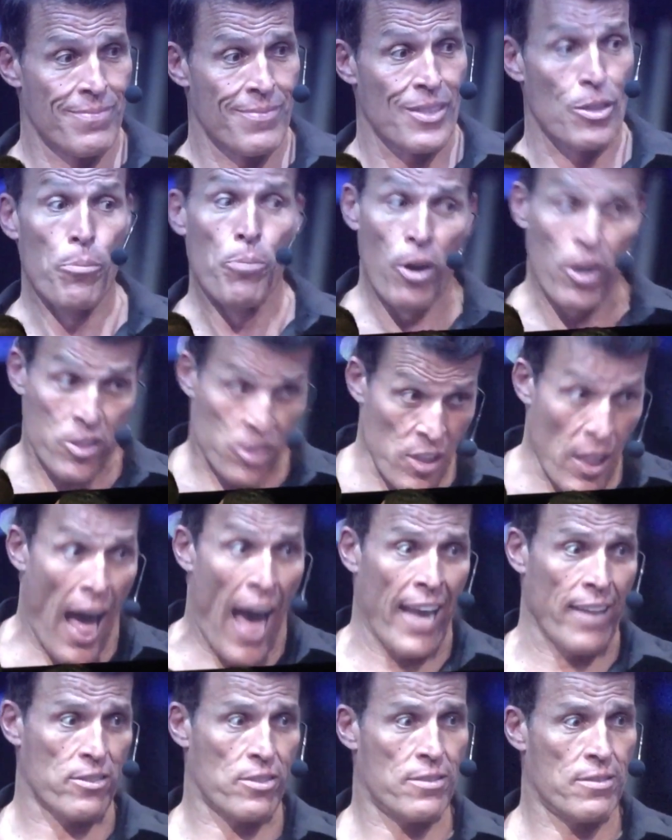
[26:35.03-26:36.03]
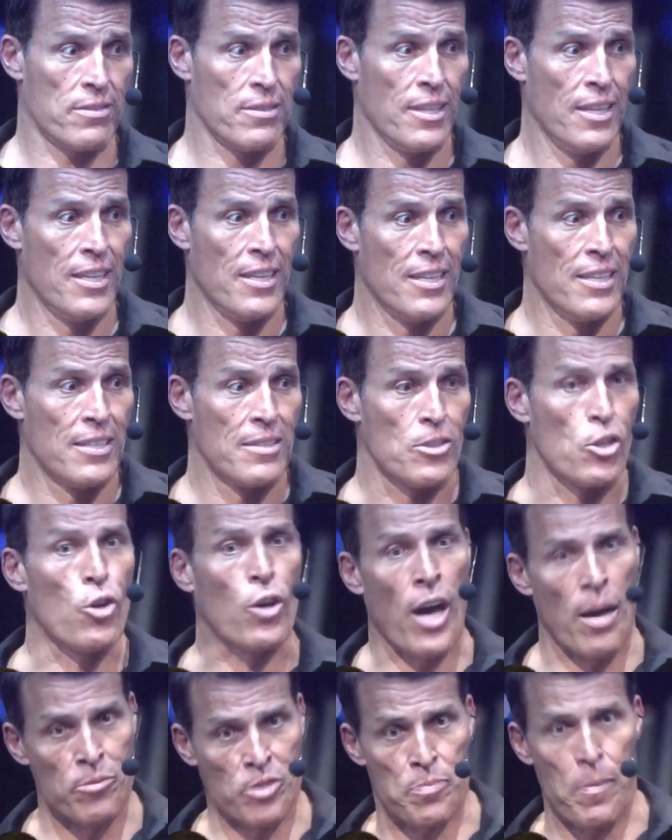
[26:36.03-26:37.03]
The book's nice. You
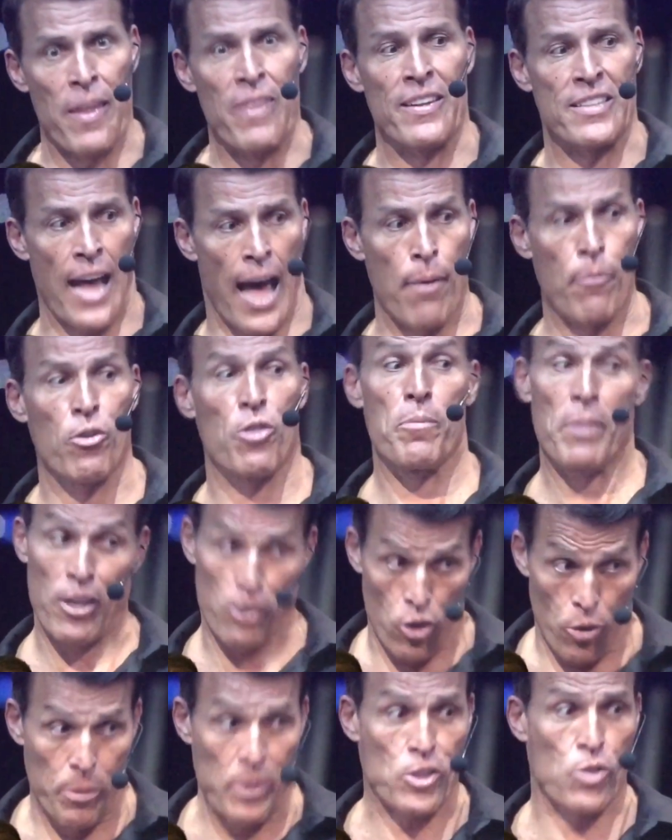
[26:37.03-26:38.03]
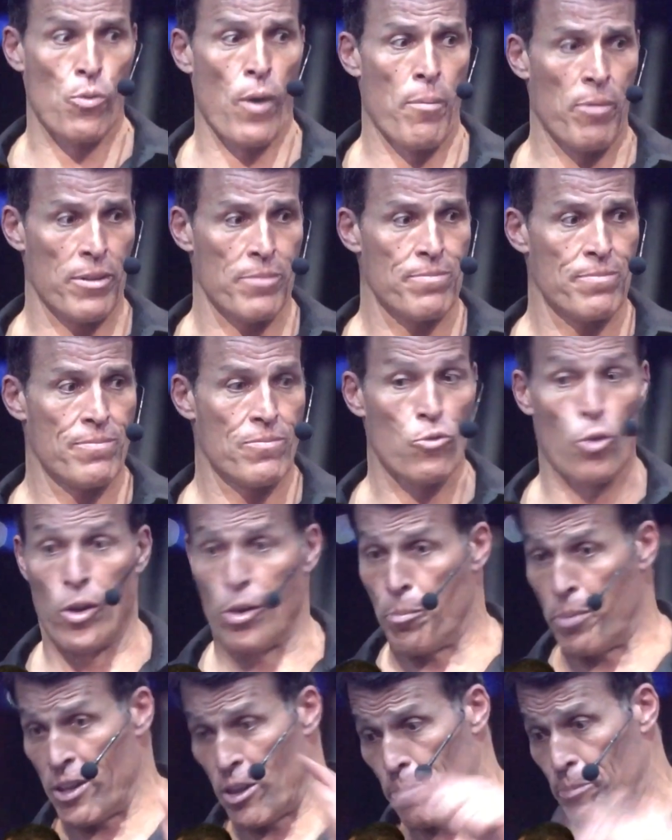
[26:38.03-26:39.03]
come spend the time with me, you'll be swimming. Whether
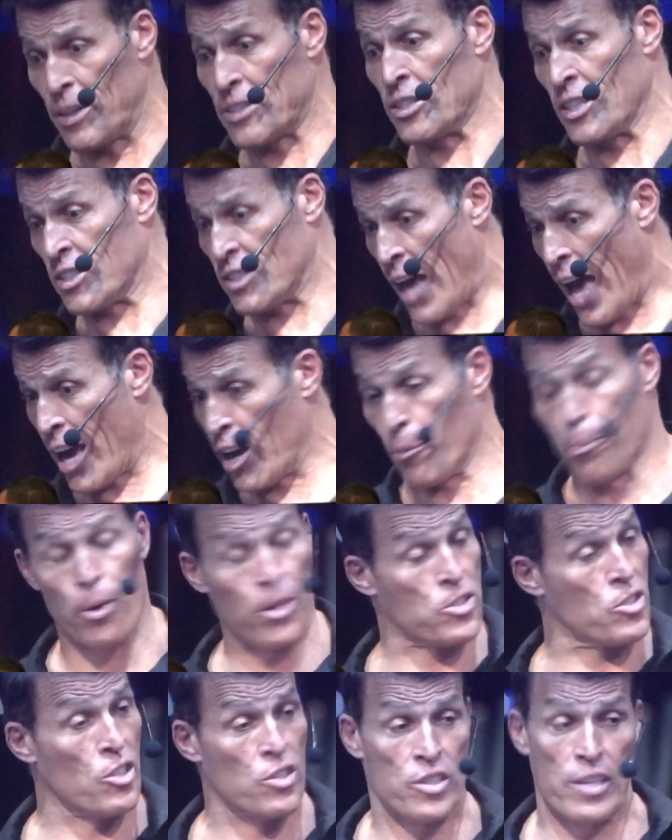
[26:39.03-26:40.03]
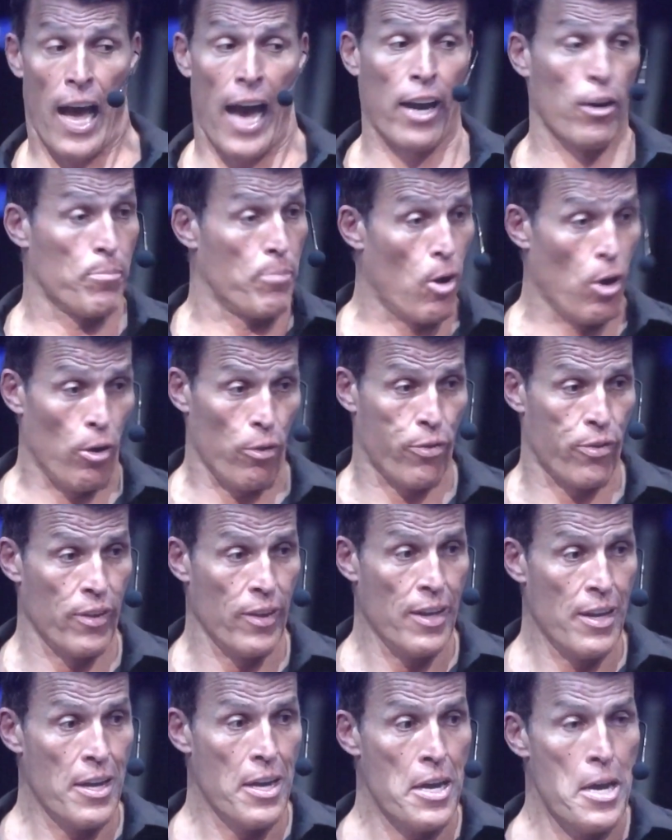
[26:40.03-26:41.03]
it be the business side or personal side or both.
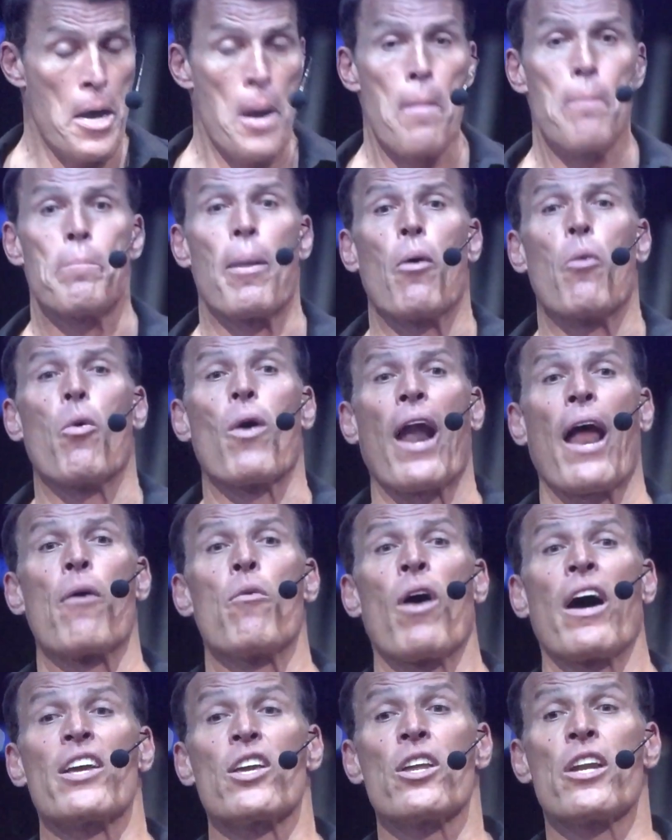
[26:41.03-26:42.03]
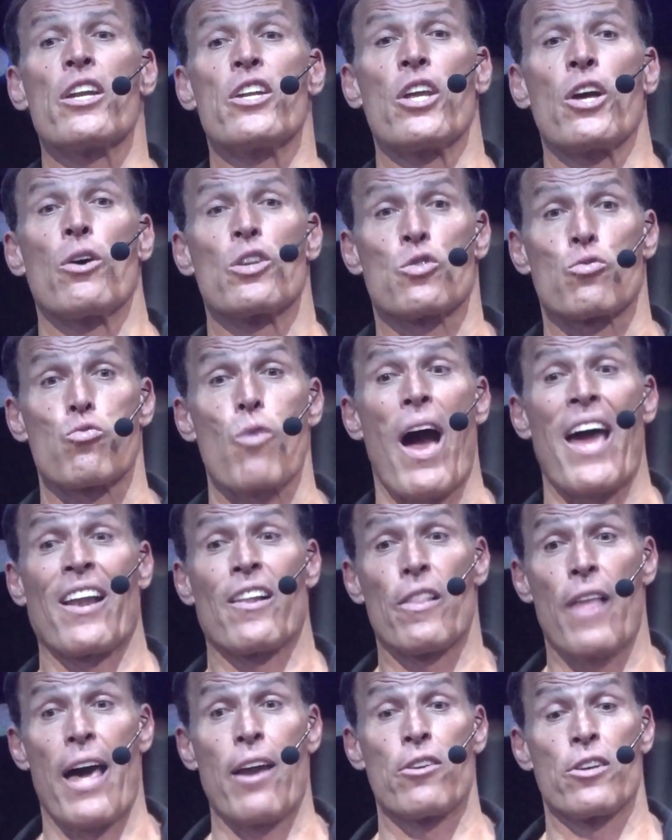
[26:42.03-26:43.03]
But what I want you to do is write a
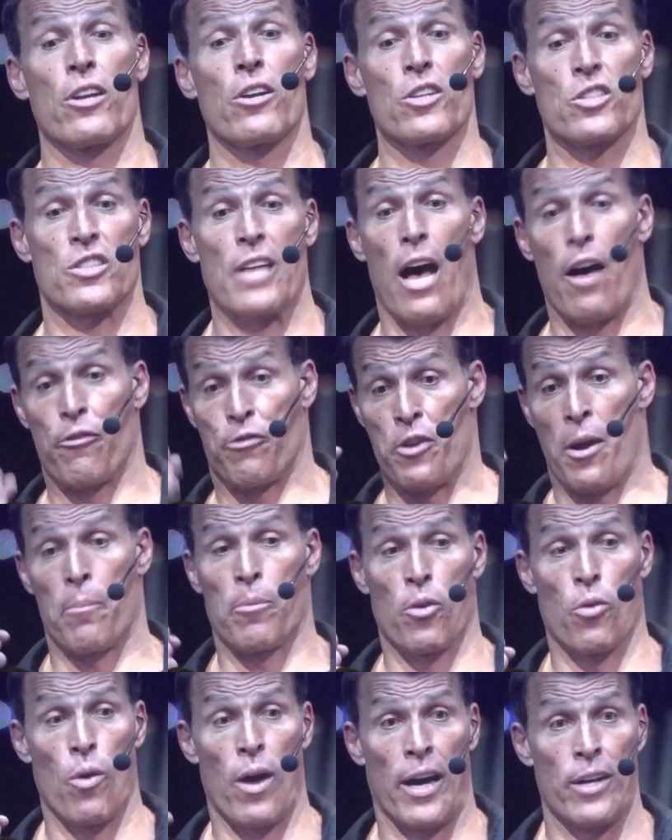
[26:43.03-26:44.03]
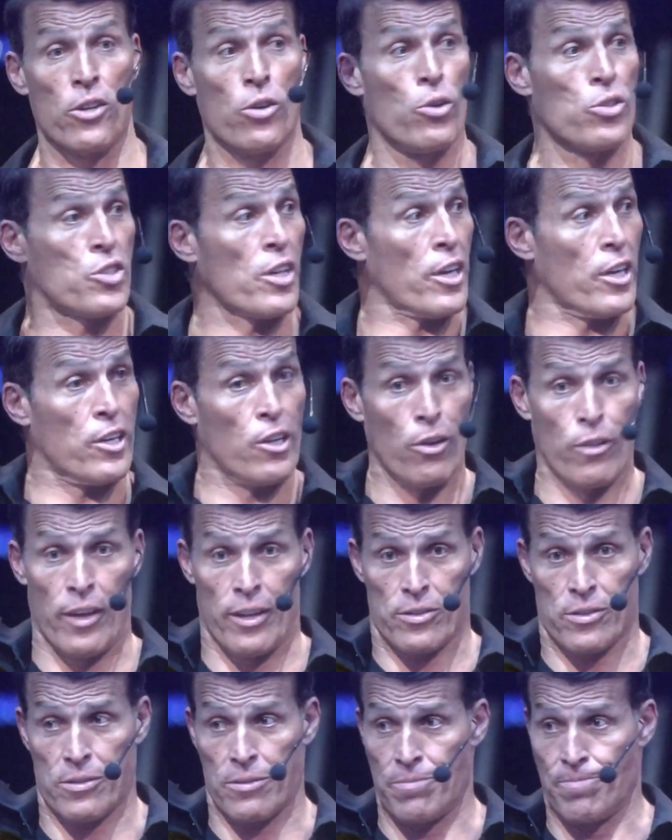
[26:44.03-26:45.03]
letter to yourself, number one. Who's gonna do
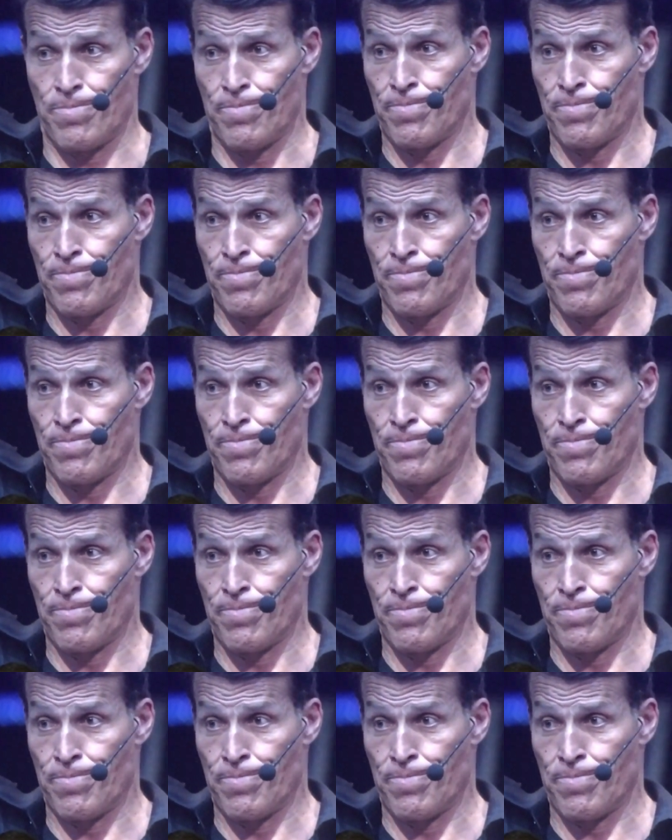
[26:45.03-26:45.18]
this?